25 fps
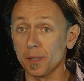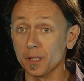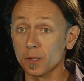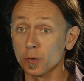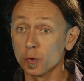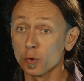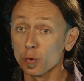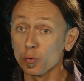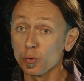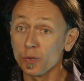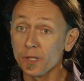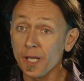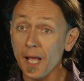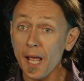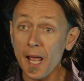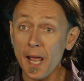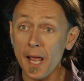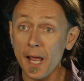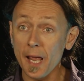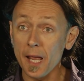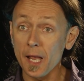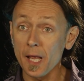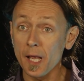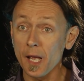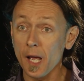But
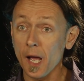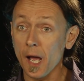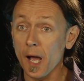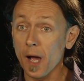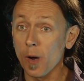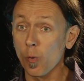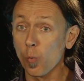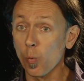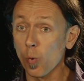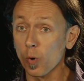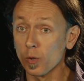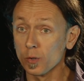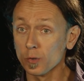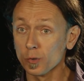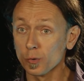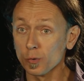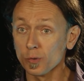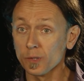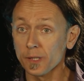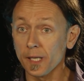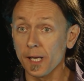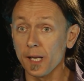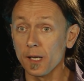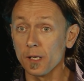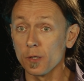today, I want to
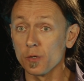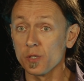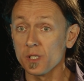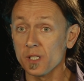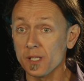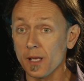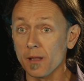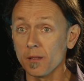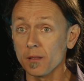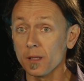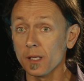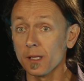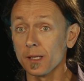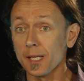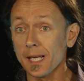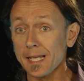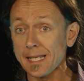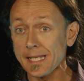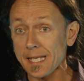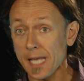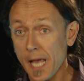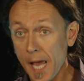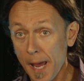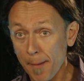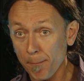tell you something
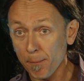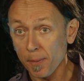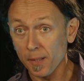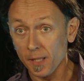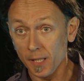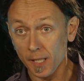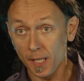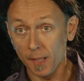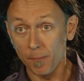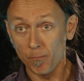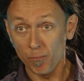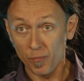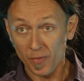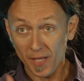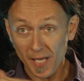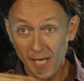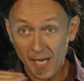that's happening